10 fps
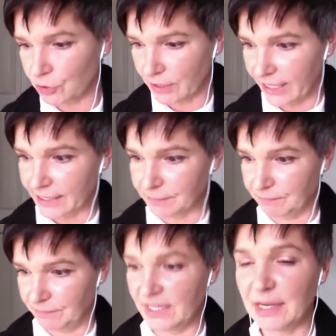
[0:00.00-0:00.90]
so
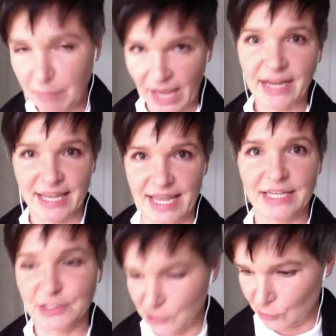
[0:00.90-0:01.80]
in
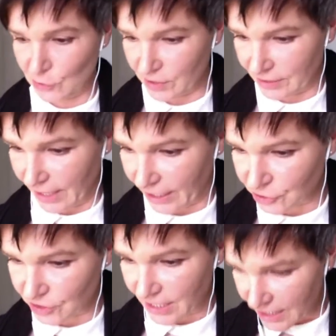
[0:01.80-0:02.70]
april uh, which
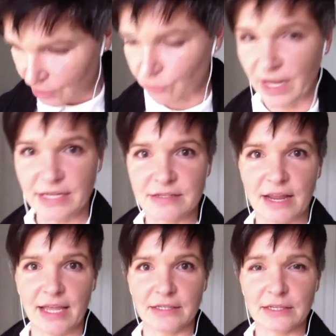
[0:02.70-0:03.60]
is
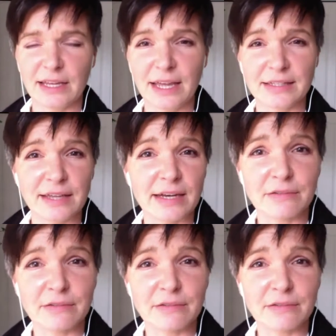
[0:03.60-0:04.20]
april 2nd huh,